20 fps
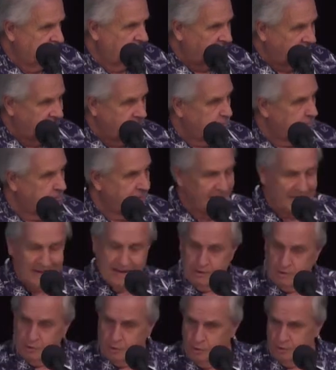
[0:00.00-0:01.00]
and be
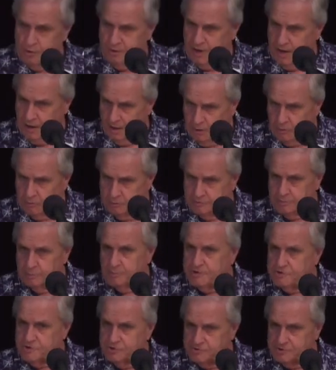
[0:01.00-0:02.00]
in good health,
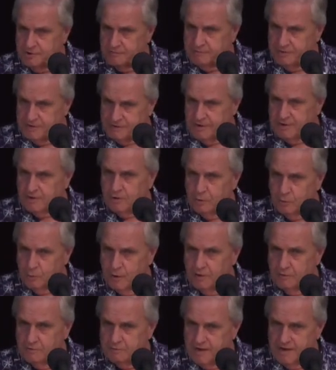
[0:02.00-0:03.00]
which is your physical
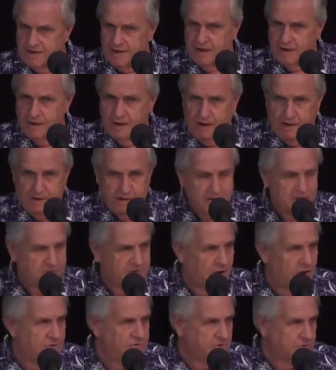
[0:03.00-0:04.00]
welfare, your, your
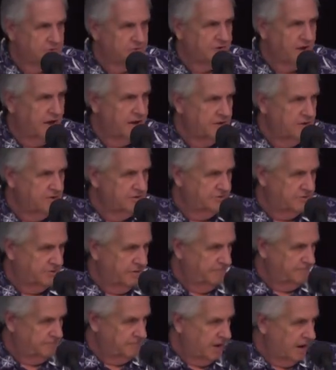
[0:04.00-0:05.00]
social status,
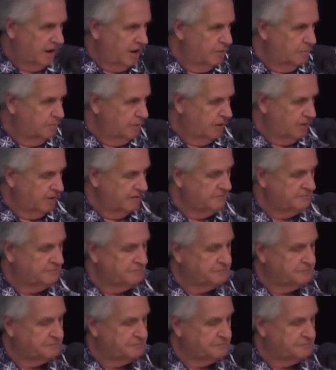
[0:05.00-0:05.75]
your home life.